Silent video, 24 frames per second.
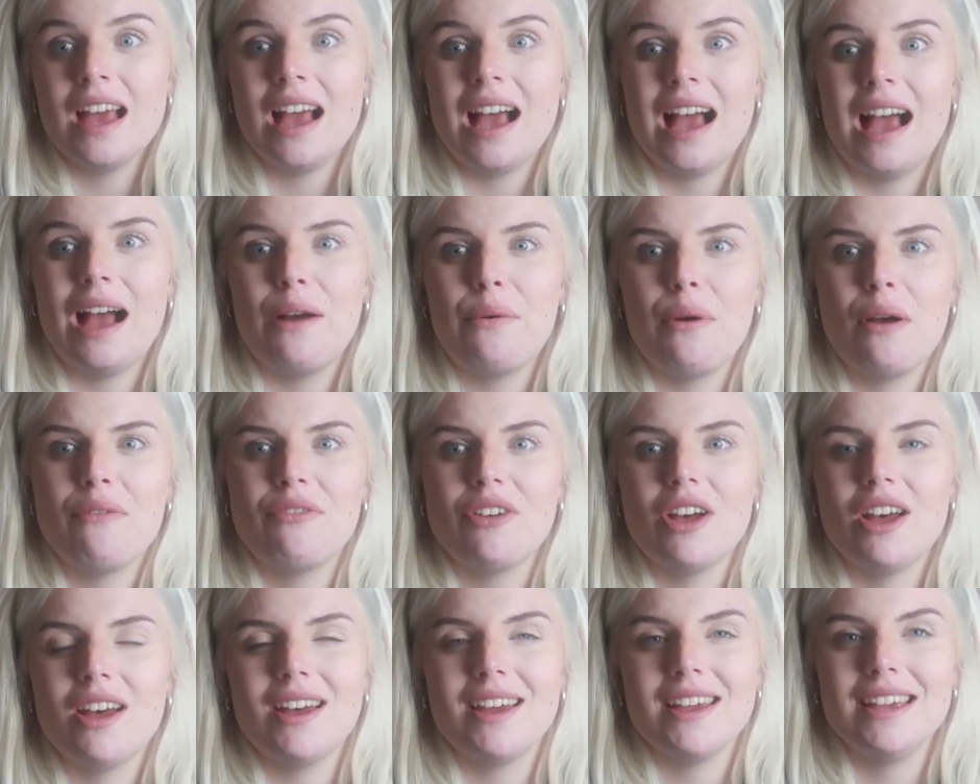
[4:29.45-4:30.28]

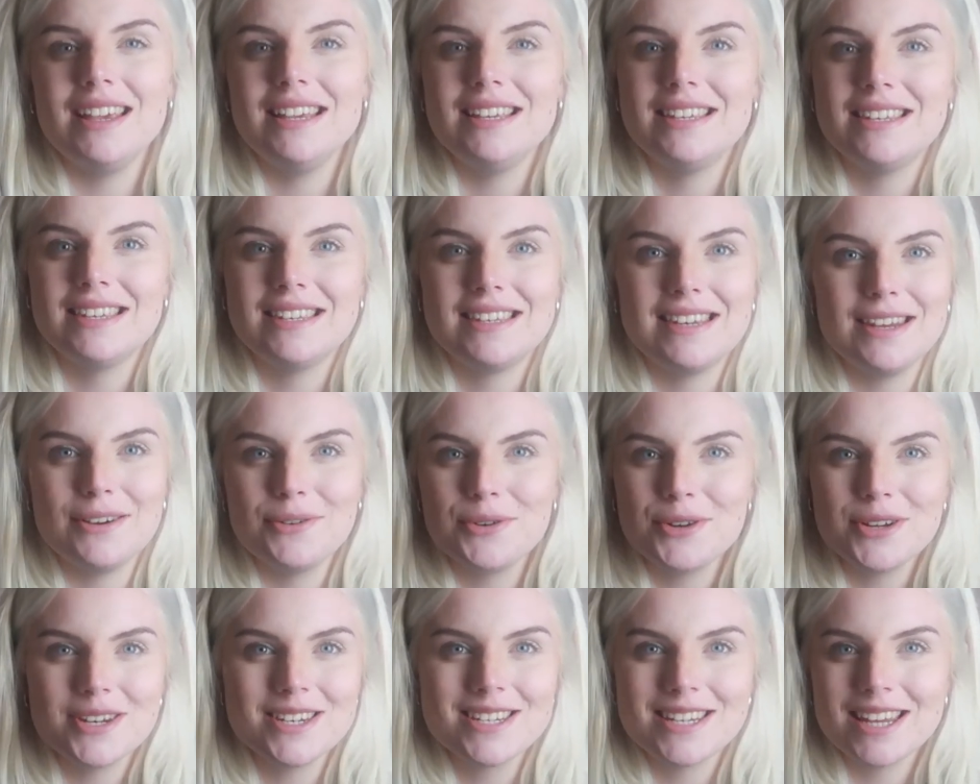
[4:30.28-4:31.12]
However, he still
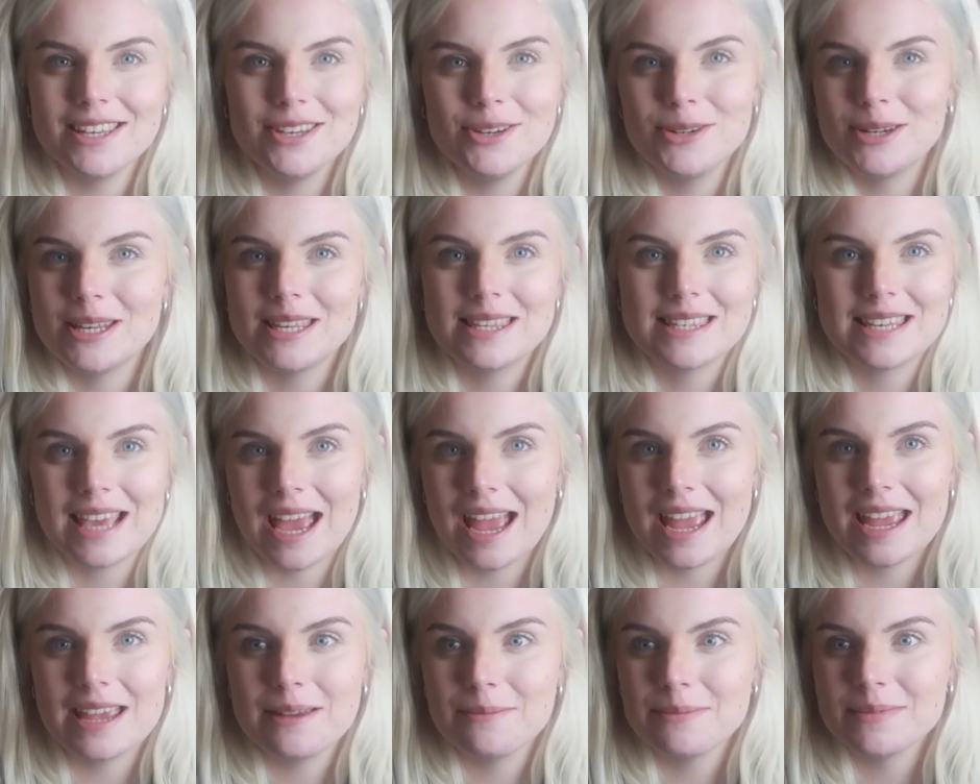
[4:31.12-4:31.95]
continued his
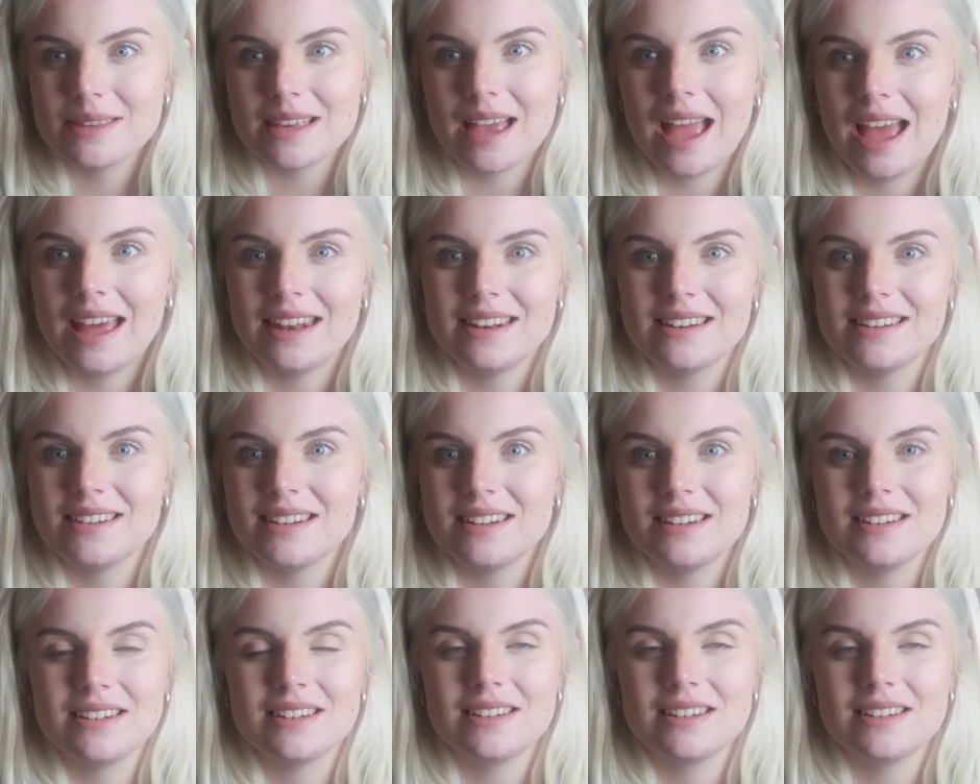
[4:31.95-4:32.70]
games and